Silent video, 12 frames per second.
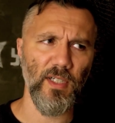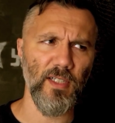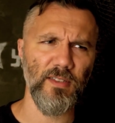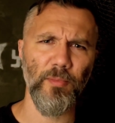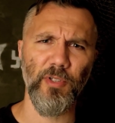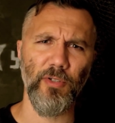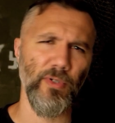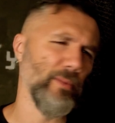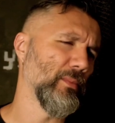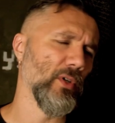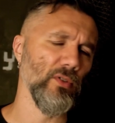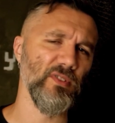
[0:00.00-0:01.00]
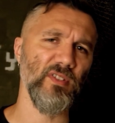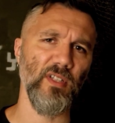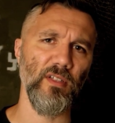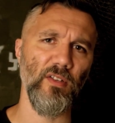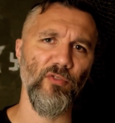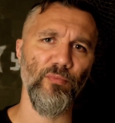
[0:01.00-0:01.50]
Some of the green molds that
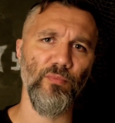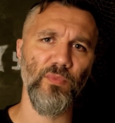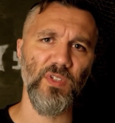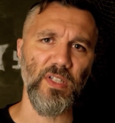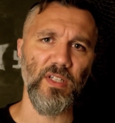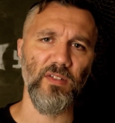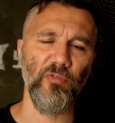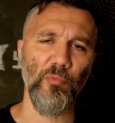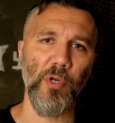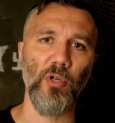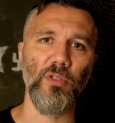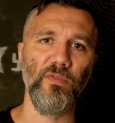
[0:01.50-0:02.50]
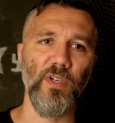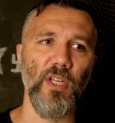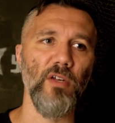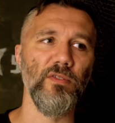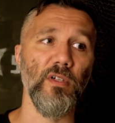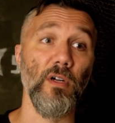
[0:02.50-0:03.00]
you've seen in some of my older
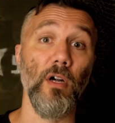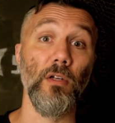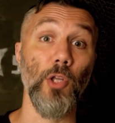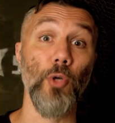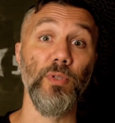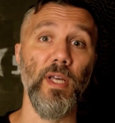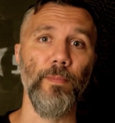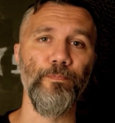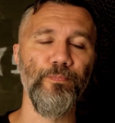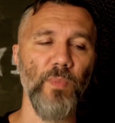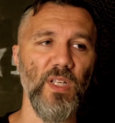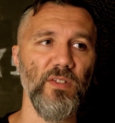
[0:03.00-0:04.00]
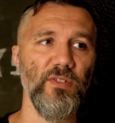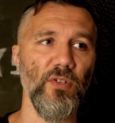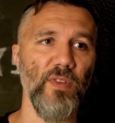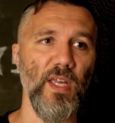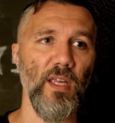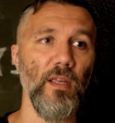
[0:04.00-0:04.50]
videos are low temp, and so
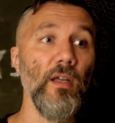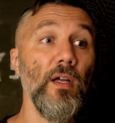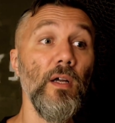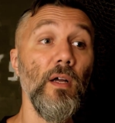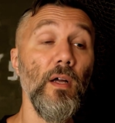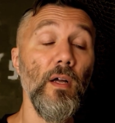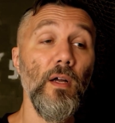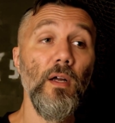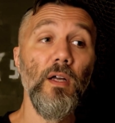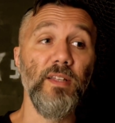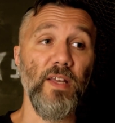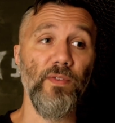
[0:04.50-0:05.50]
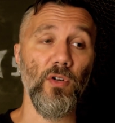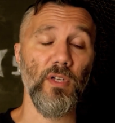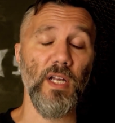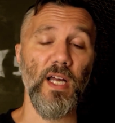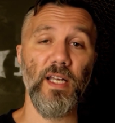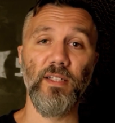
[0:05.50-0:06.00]
they
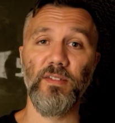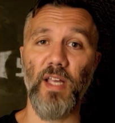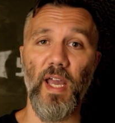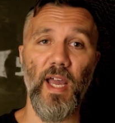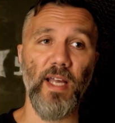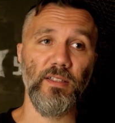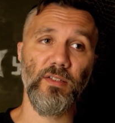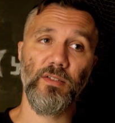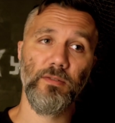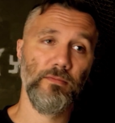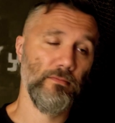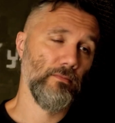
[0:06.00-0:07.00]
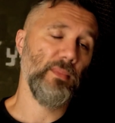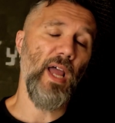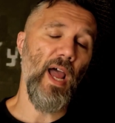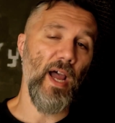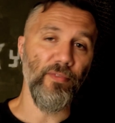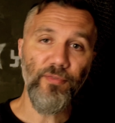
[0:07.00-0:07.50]
vulcanize at
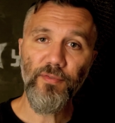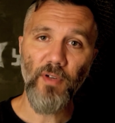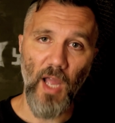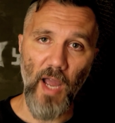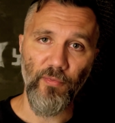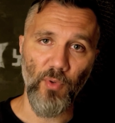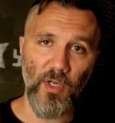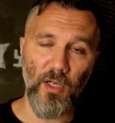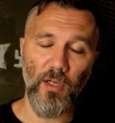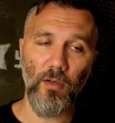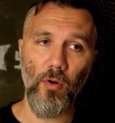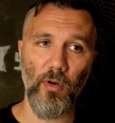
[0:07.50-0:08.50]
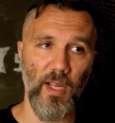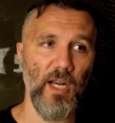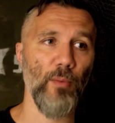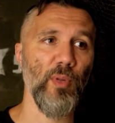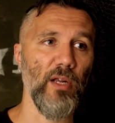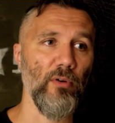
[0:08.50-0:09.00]
half what a
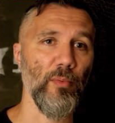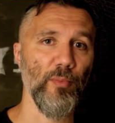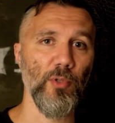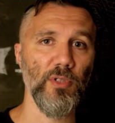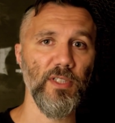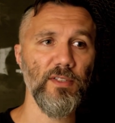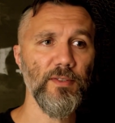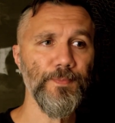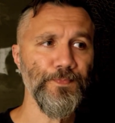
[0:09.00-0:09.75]
organic black rubber mold is.